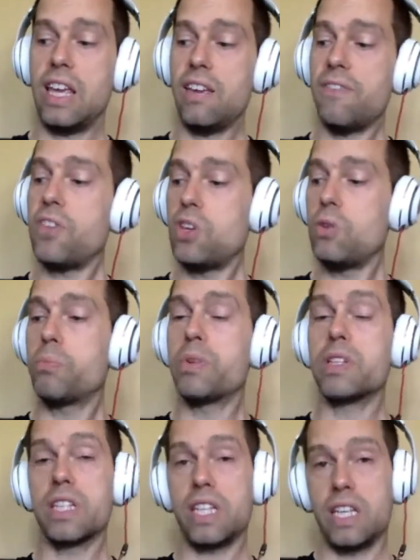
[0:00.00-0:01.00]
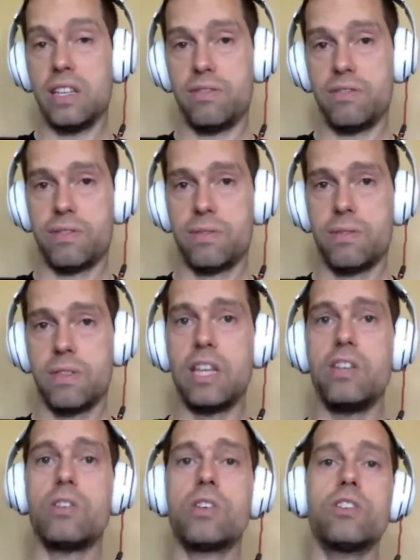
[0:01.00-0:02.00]
if you believe
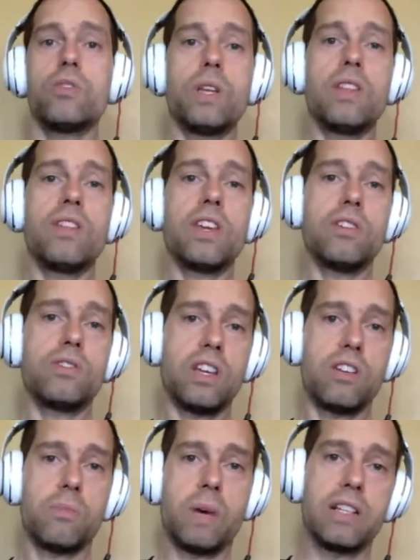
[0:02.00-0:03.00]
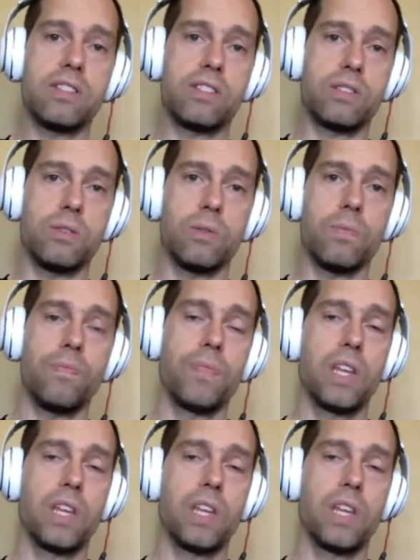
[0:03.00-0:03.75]
that you can do anything you set your mind to,